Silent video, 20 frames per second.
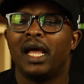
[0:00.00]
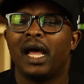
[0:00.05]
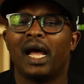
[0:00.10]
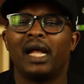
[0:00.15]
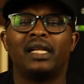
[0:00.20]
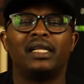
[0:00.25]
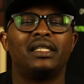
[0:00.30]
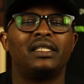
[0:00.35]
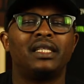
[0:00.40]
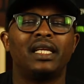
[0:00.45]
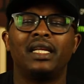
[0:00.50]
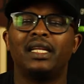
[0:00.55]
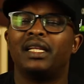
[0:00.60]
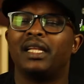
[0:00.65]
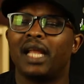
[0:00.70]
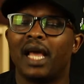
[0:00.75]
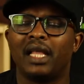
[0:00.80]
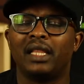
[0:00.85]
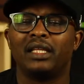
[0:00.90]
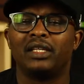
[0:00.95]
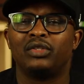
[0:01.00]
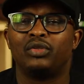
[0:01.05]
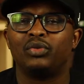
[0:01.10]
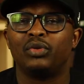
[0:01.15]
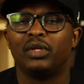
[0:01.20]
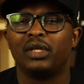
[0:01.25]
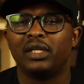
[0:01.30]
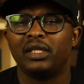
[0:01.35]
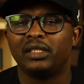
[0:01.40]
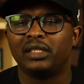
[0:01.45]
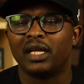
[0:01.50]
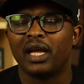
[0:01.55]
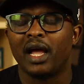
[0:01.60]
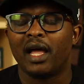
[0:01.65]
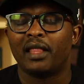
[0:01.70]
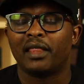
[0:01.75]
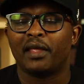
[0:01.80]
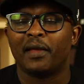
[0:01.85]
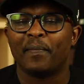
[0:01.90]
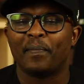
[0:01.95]
and said nothing to each
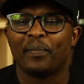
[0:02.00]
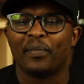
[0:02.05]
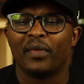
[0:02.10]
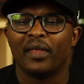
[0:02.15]
other.